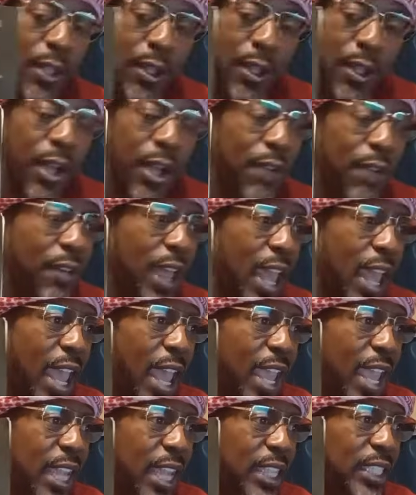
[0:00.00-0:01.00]
of
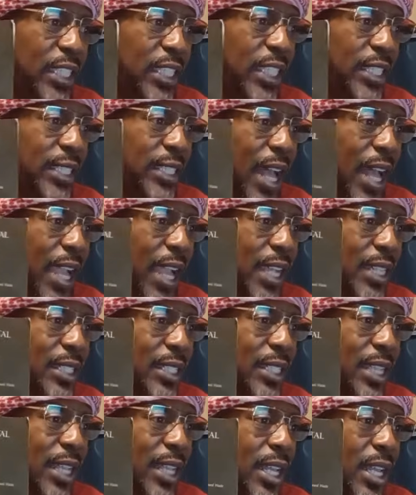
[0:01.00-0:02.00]
ancient
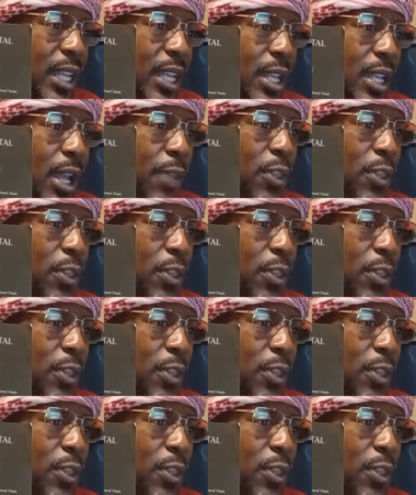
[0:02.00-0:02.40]
science, nothing